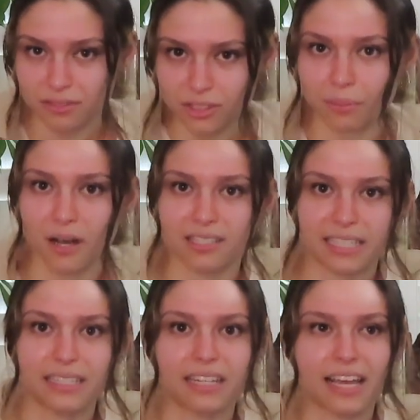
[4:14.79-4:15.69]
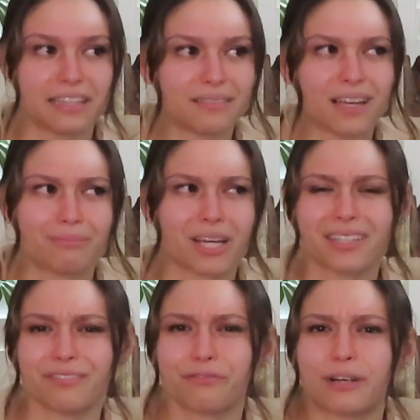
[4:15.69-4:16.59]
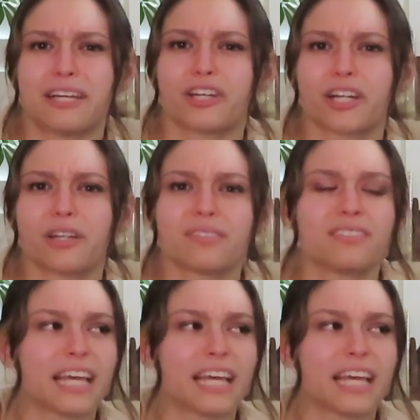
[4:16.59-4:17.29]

deposit, and I'm not gonna friend her.